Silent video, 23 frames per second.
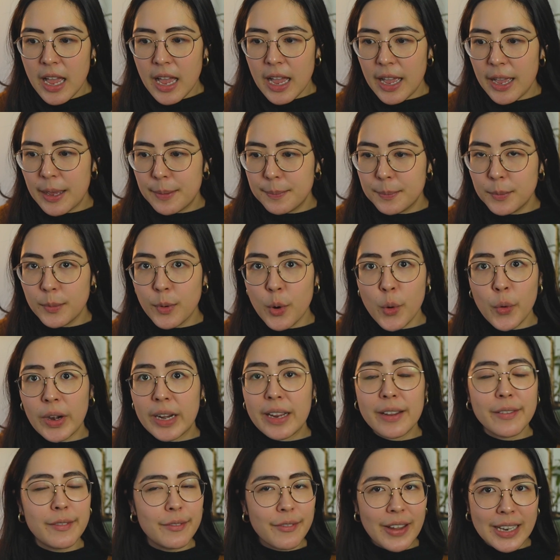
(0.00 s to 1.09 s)
or a
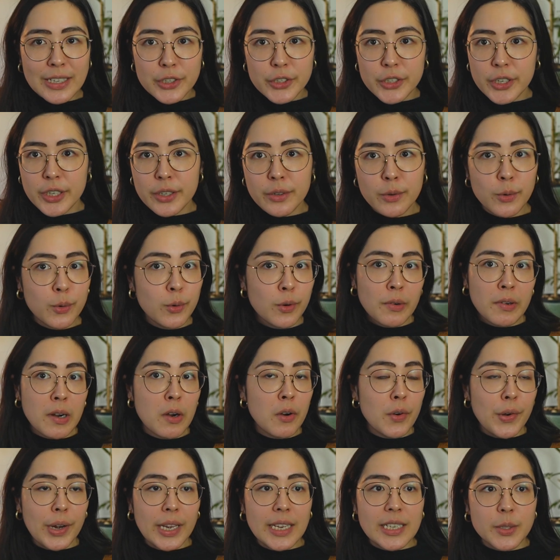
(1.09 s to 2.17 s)
convention, or
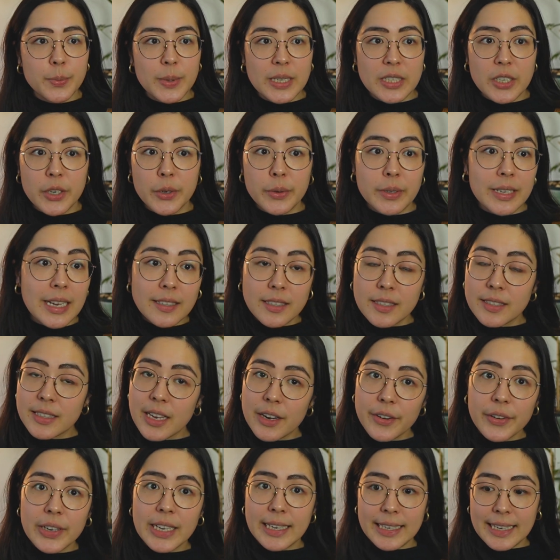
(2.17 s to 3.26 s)
at least we don't
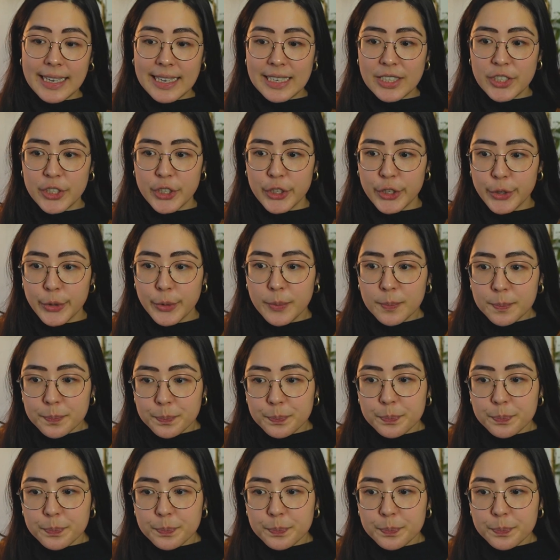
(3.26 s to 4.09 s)
necessarily need to.